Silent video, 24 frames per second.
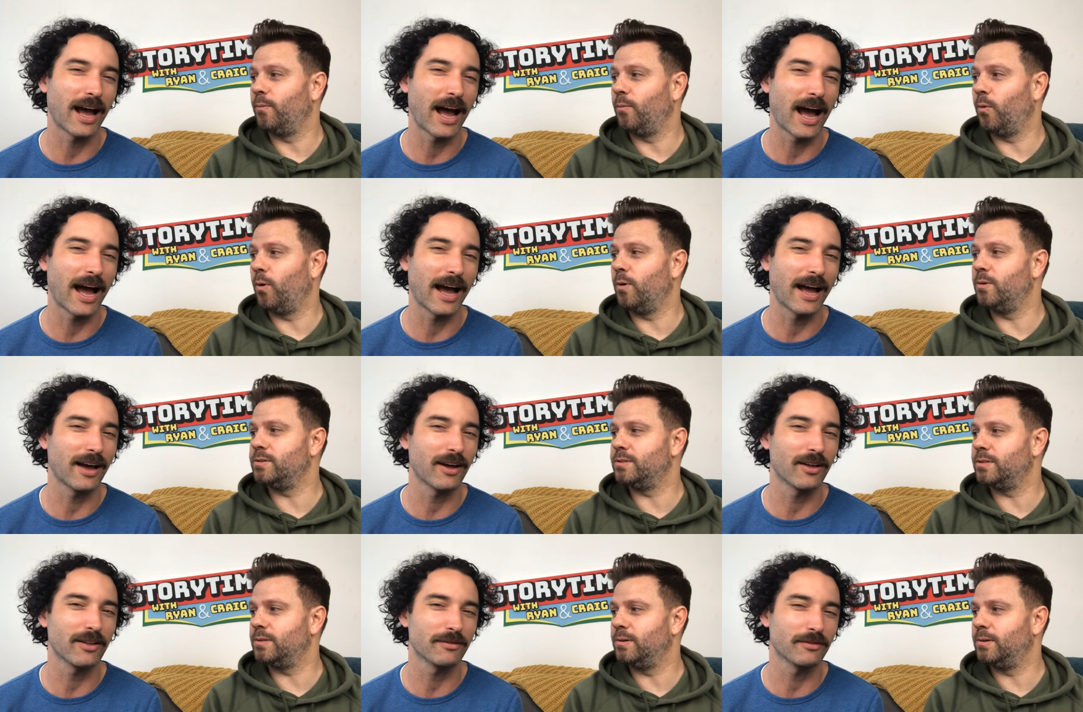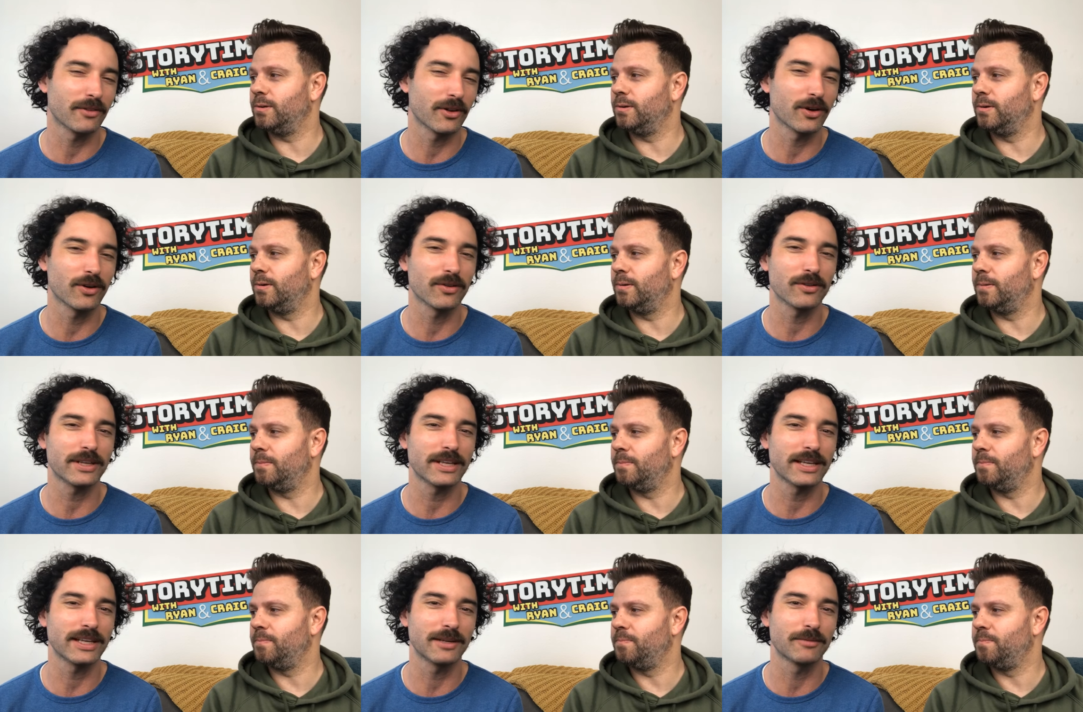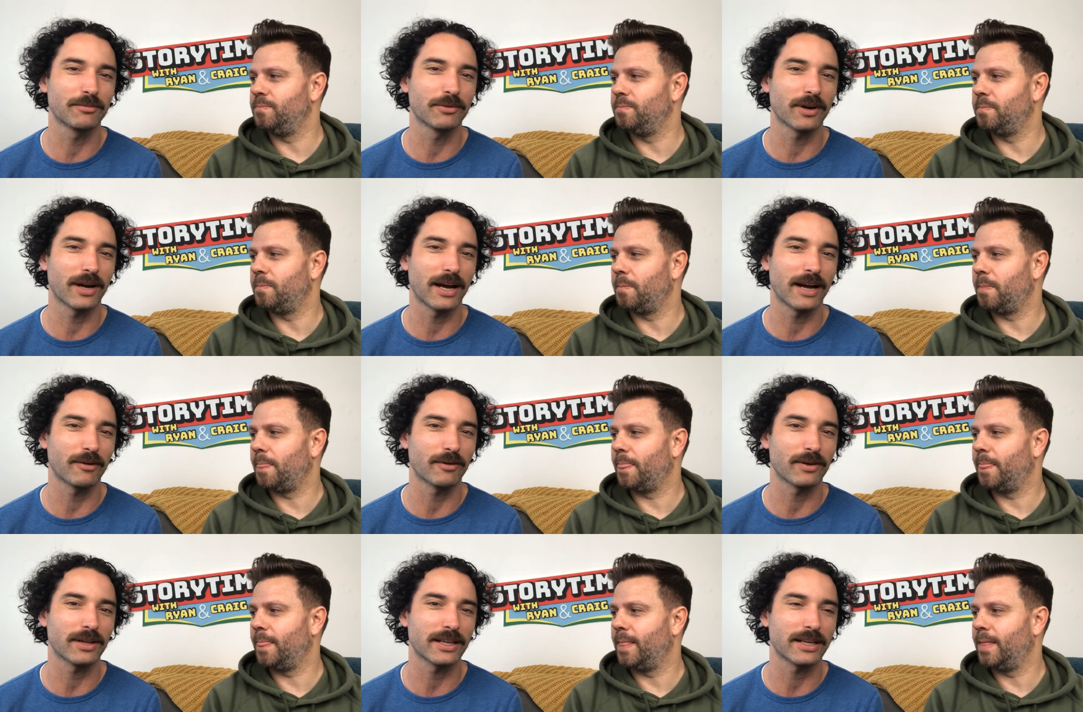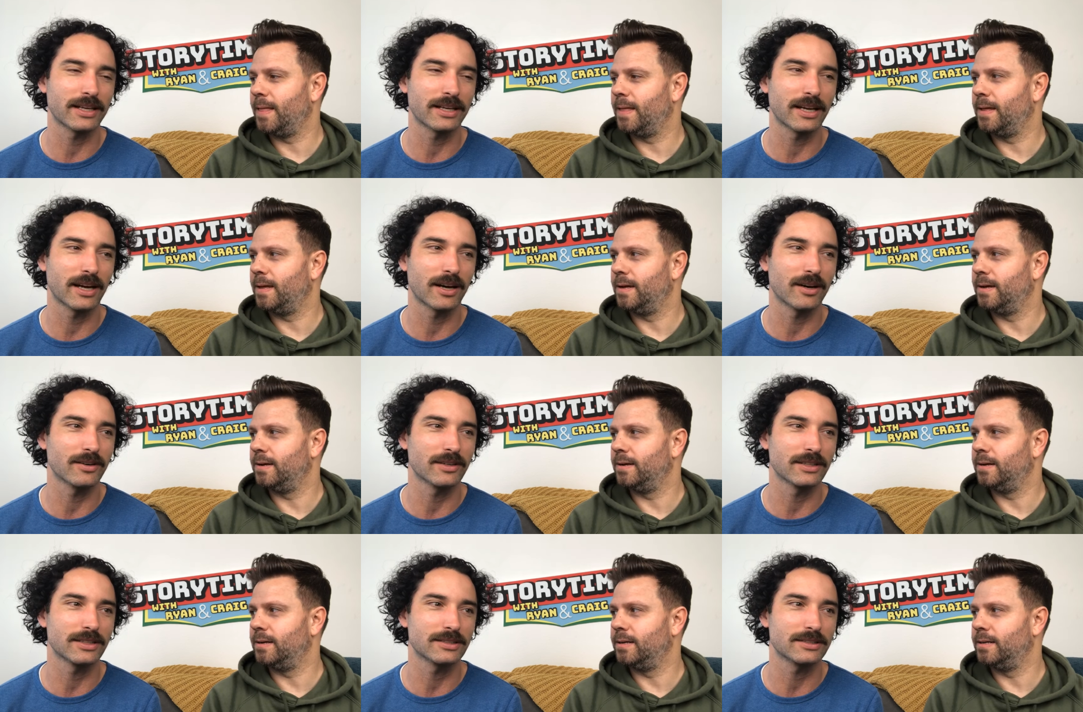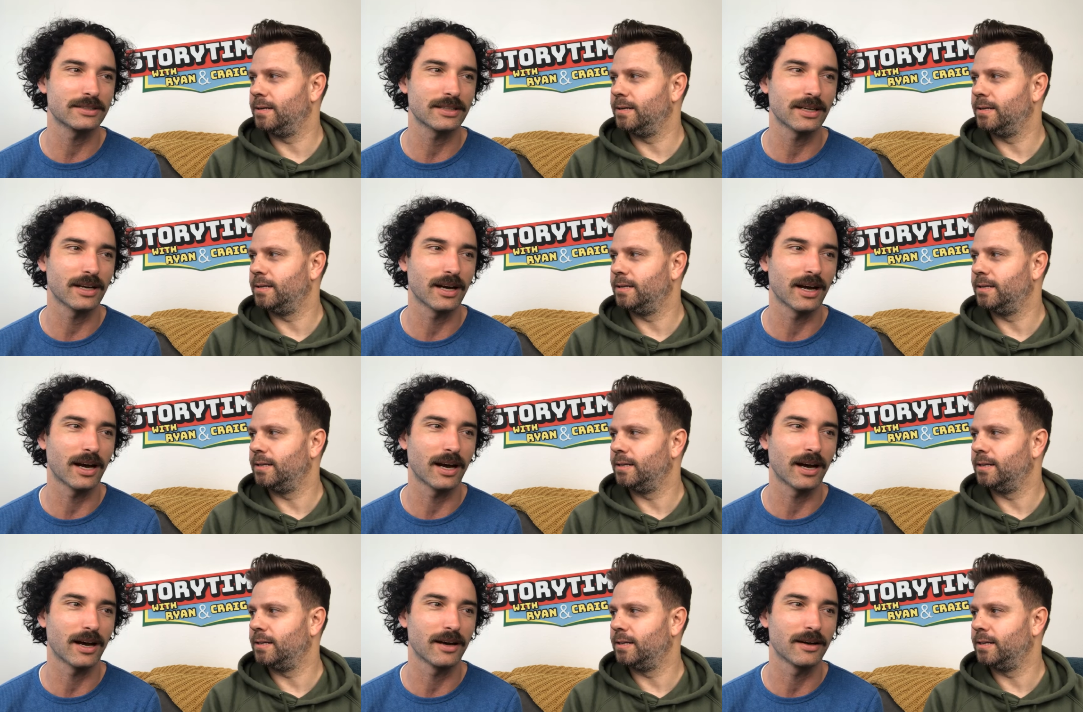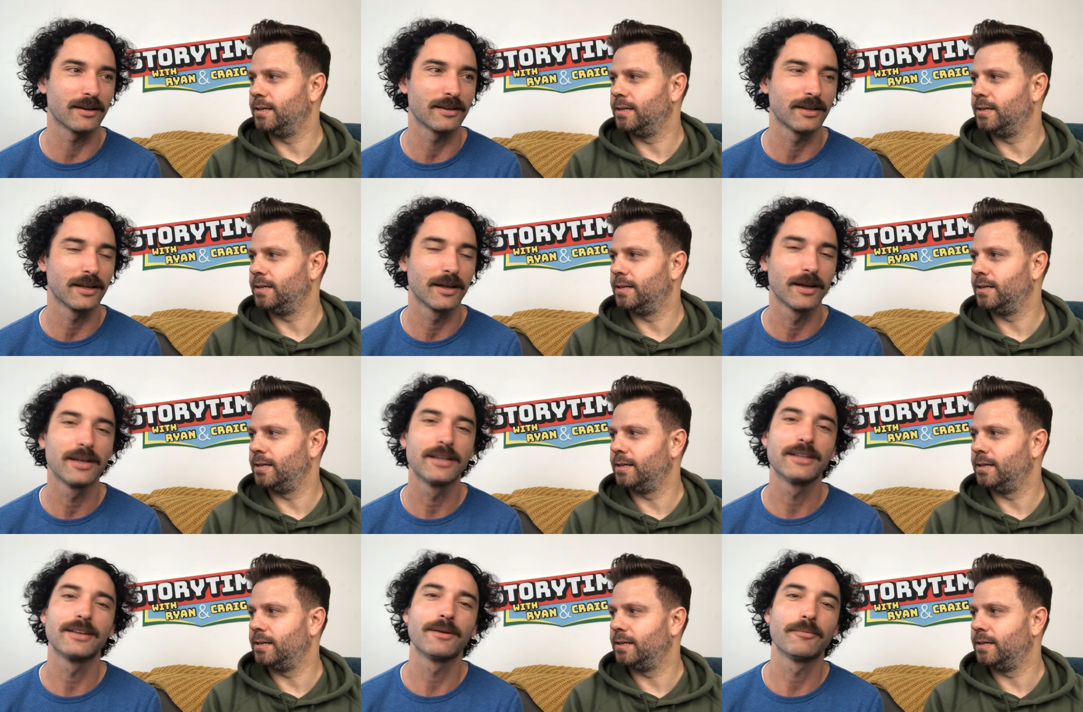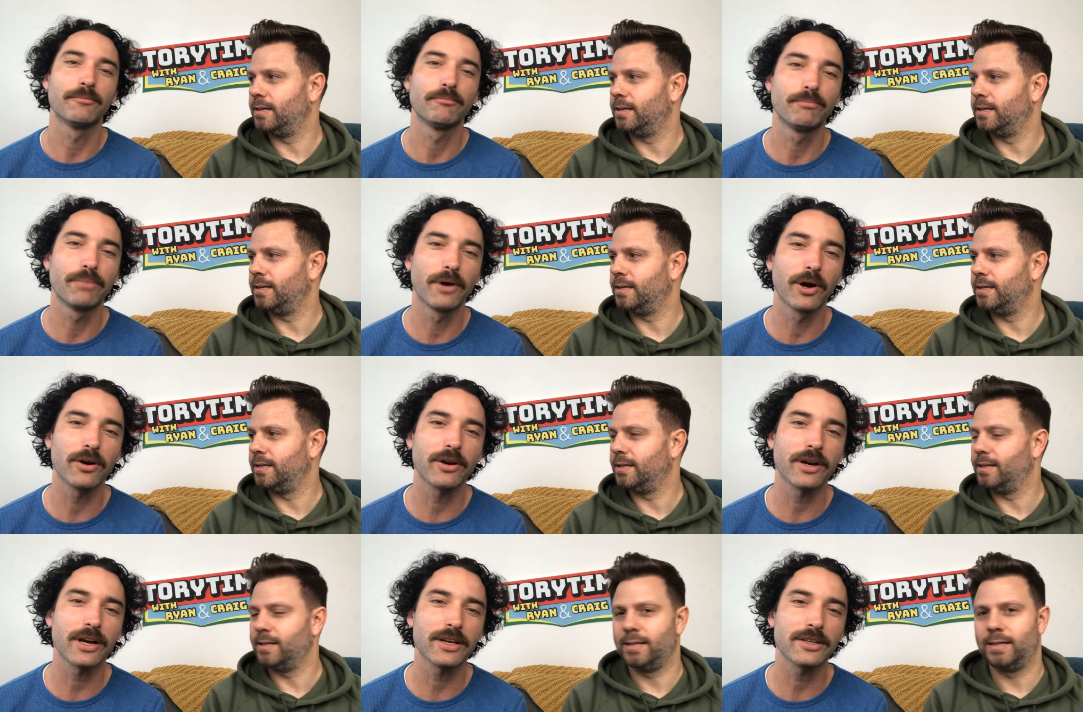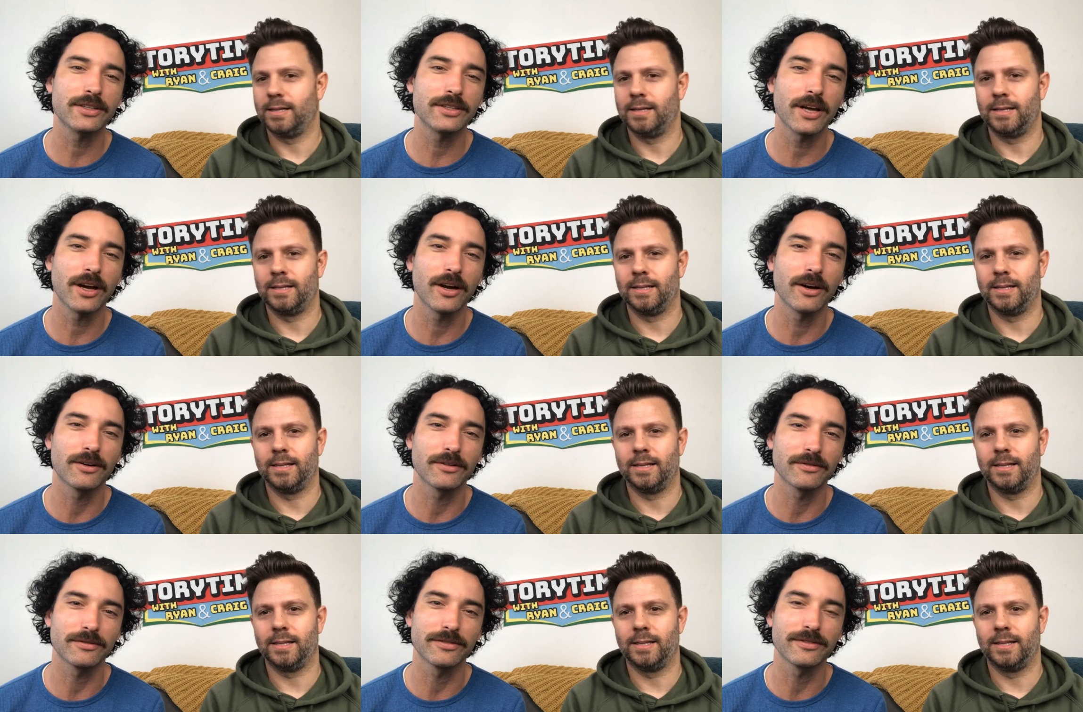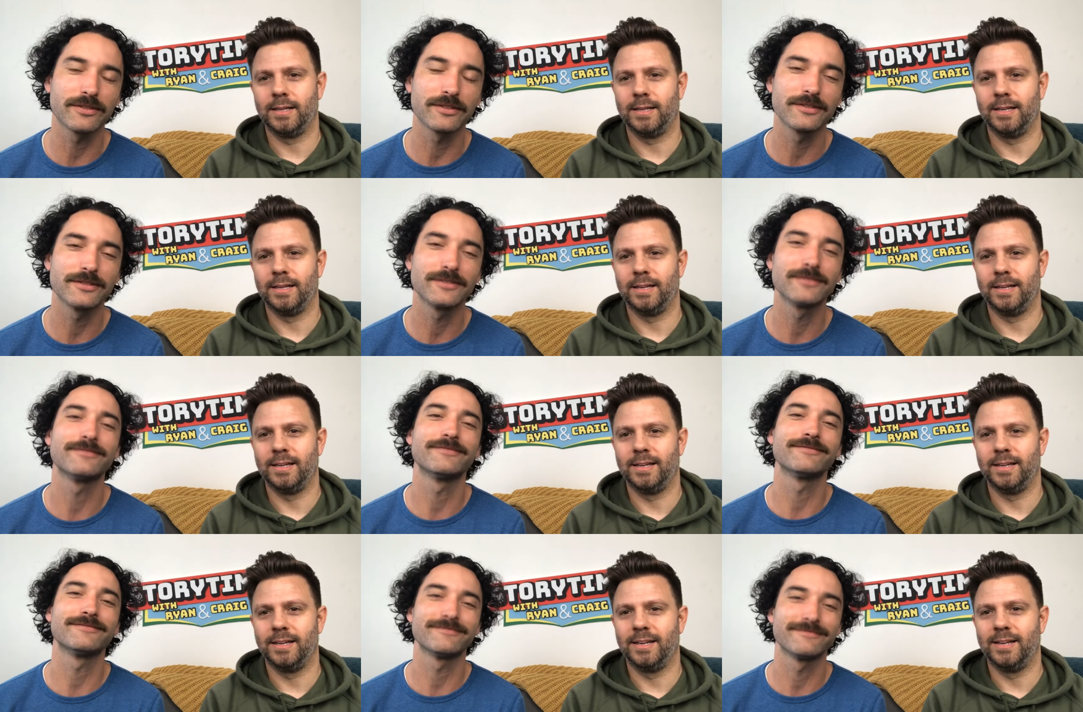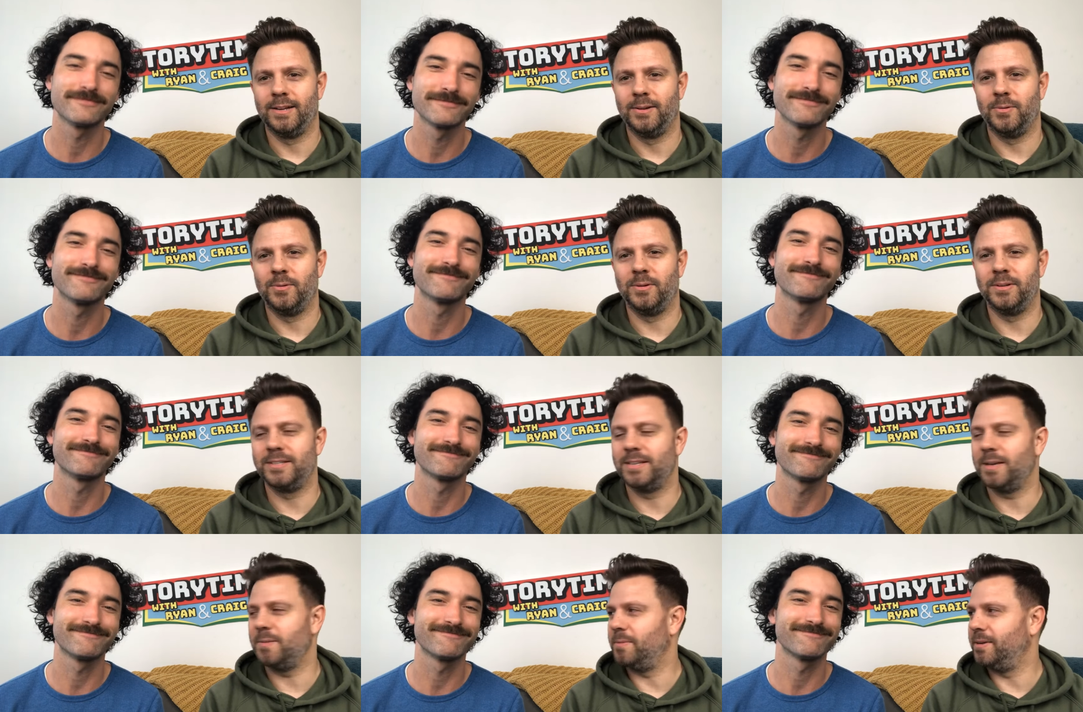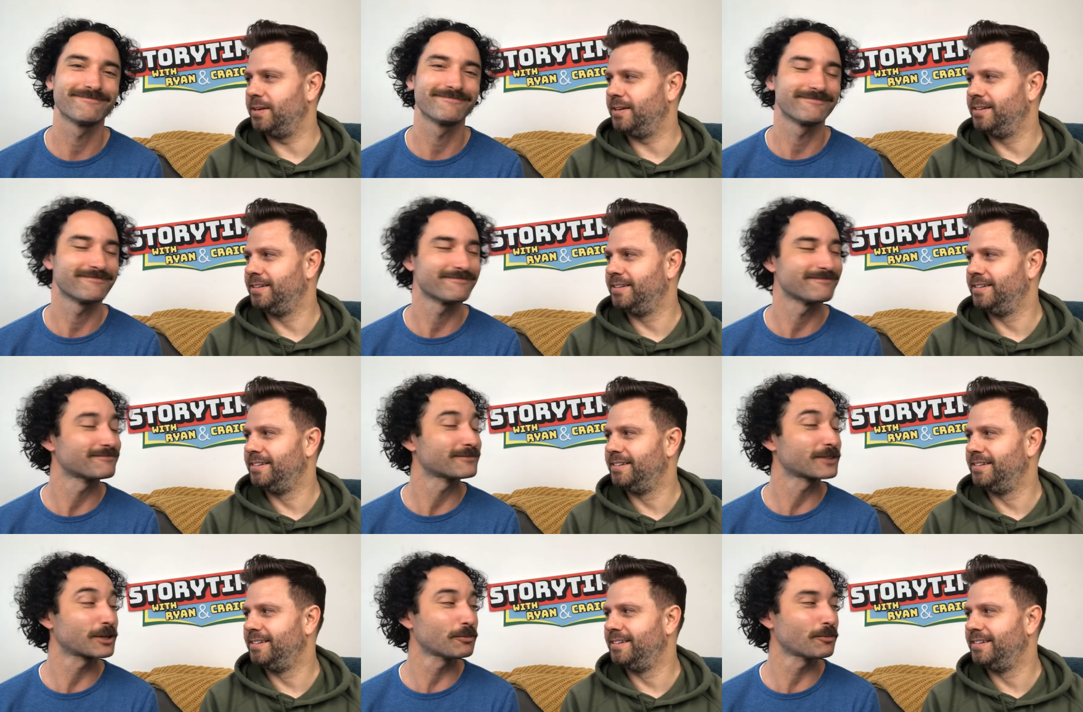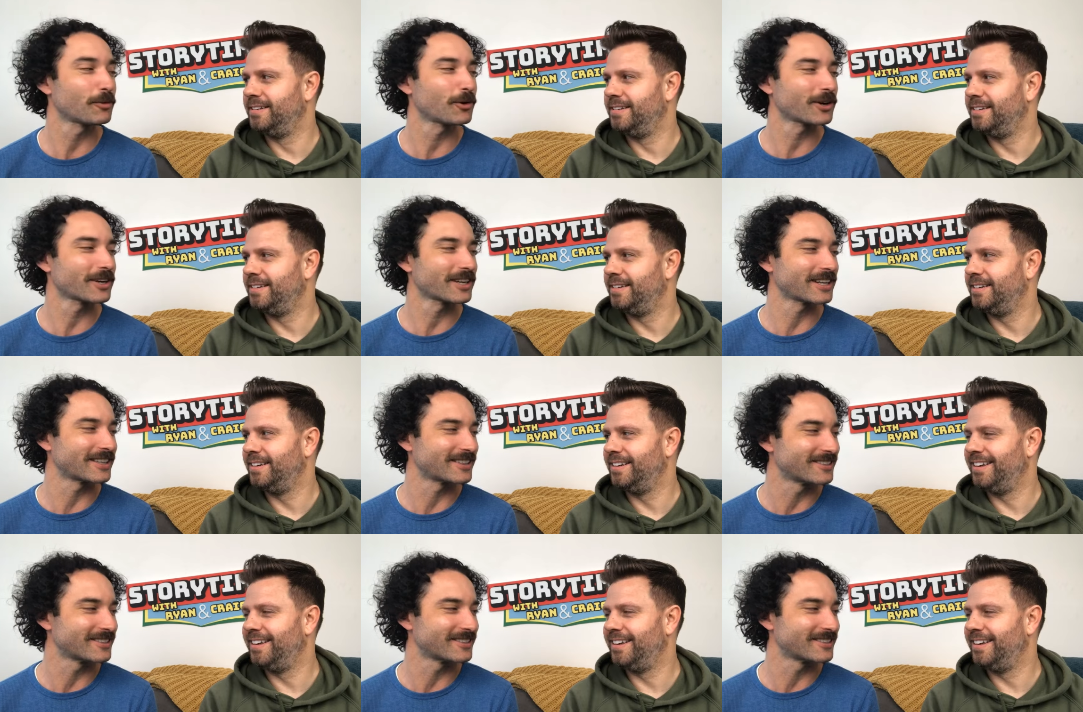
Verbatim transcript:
Speaker 1: was I, the only Hebrew I really know is. Uh, Boker Tov. What does that mean? Good morning.